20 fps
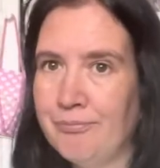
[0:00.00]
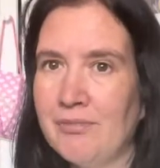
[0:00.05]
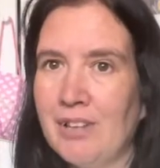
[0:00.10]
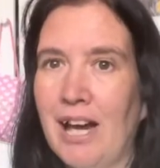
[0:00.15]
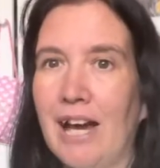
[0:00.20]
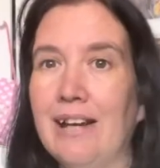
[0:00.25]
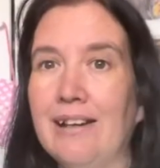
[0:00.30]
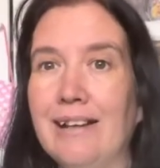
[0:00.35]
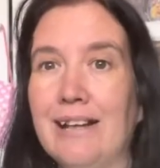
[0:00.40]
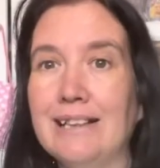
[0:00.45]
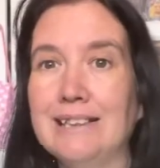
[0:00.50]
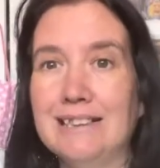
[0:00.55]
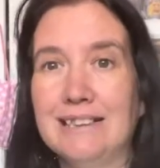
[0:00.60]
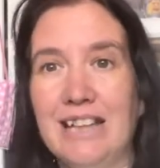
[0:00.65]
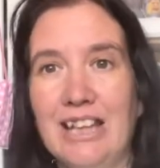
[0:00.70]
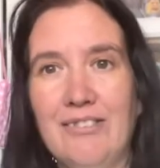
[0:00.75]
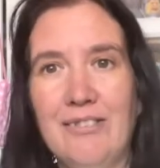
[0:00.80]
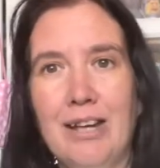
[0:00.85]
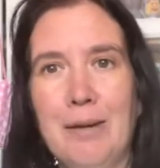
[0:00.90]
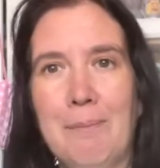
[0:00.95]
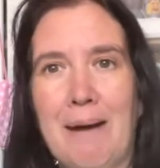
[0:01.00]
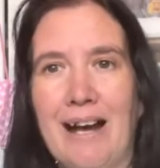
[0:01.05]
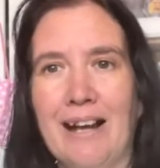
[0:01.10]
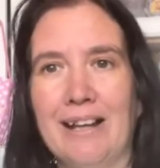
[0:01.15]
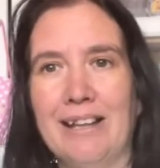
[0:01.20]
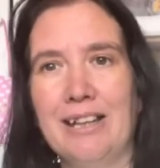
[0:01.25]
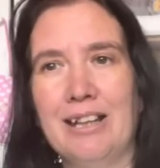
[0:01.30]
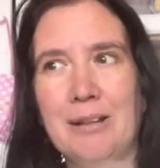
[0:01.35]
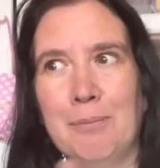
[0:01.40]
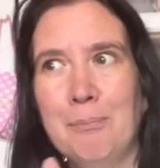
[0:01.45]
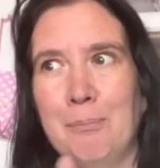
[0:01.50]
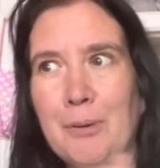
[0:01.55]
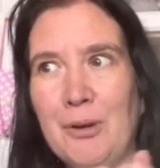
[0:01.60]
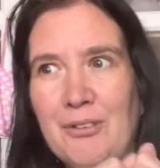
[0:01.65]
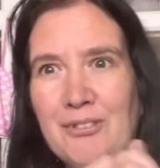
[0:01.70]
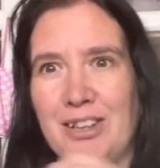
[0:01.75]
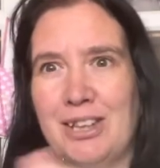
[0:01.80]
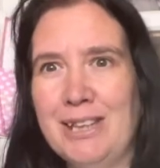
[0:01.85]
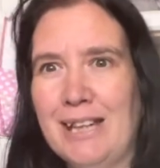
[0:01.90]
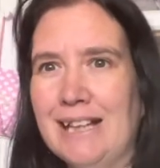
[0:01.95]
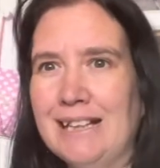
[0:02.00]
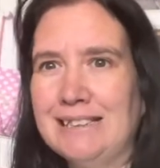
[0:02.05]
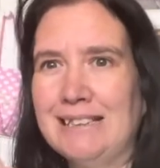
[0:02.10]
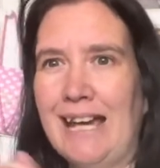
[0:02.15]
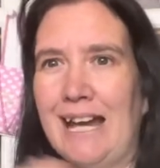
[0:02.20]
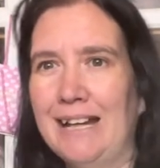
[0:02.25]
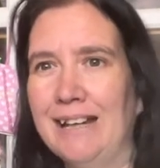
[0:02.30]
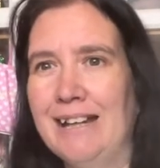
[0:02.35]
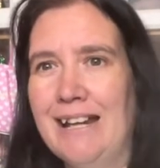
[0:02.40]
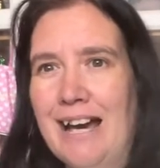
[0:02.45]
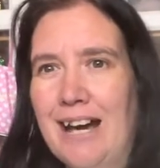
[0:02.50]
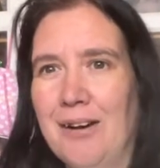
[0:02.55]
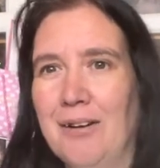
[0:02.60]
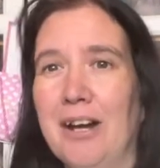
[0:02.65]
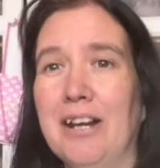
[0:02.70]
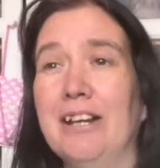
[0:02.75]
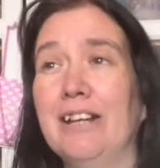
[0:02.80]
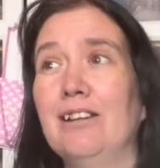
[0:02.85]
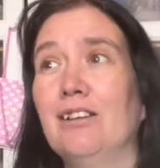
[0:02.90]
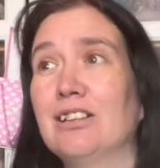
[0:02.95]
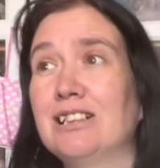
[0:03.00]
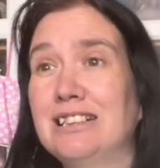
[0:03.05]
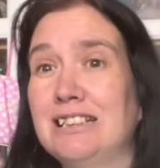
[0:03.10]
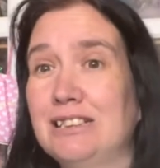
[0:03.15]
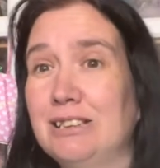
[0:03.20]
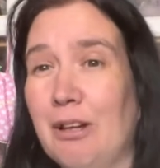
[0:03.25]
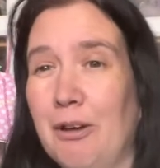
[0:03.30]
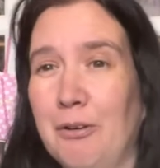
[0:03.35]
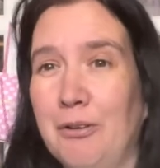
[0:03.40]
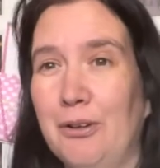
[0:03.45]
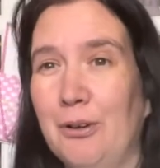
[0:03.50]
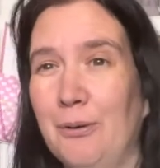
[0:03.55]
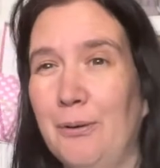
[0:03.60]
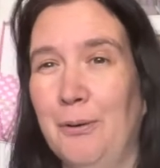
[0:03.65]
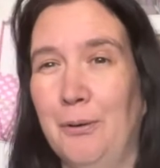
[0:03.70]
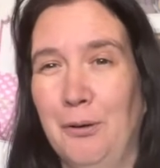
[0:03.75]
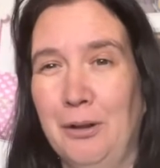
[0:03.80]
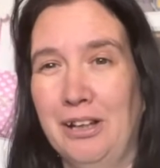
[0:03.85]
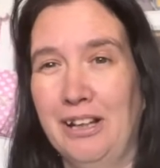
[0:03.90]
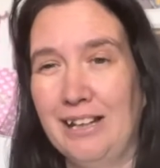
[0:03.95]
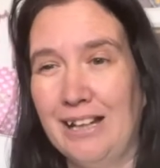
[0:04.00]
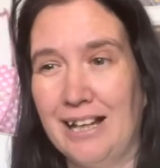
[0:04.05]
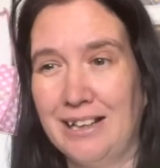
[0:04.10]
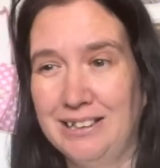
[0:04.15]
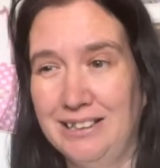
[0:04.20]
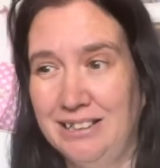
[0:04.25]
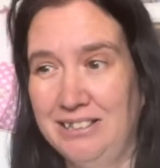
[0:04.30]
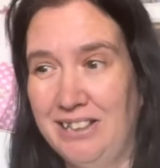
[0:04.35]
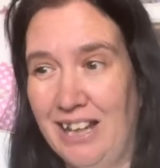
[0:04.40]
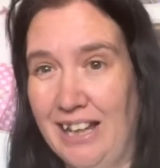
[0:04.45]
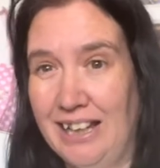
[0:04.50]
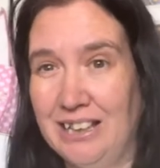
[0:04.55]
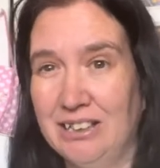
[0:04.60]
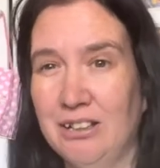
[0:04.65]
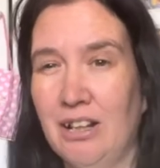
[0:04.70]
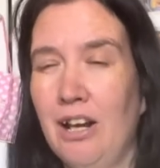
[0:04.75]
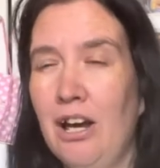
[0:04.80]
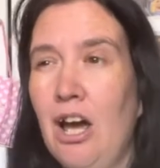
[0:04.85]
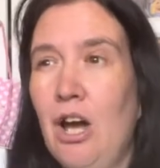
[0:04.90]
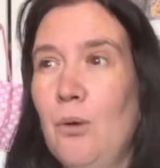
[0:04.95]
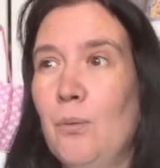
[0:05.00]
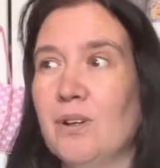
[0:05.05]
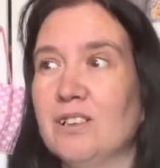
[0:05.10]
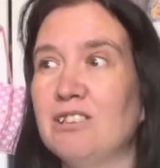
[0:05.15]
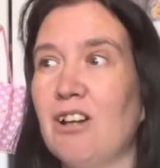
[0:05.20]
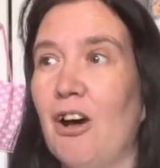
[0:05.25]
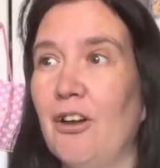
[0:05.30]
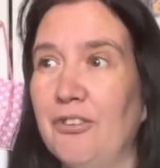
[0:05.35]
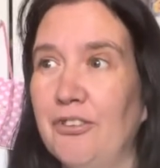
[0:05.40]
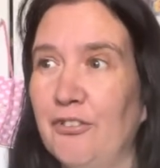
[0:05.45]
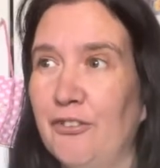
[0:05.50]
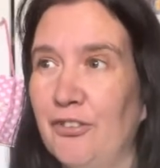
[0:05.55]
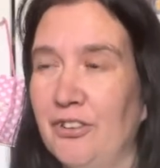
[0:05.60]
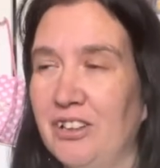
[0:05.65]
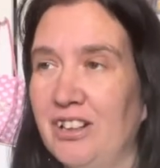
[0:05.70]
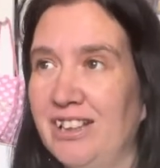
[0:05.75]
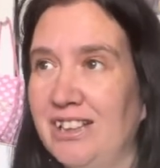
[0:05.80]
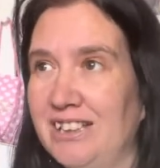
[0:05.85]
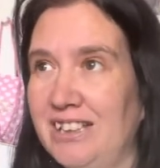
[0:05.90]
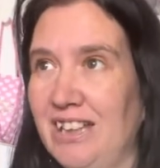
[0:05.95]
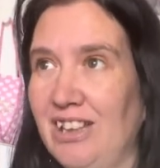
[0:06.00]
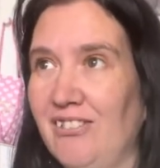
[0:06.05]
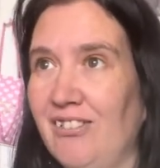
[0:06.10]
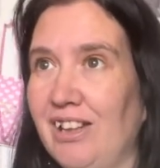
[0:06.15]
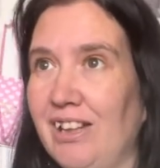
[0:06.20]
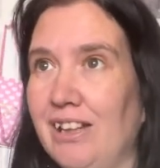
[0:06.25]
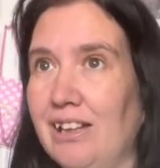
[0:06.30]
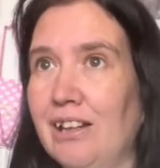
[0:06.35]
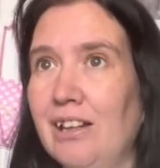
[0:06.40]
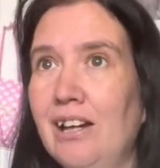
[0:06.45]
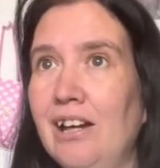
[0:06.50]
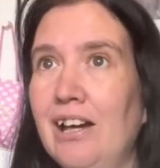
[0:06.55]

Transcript: And it's a TV bag and you can move the things in and out and it looks so cool. You can actually change what's on the front of the TV.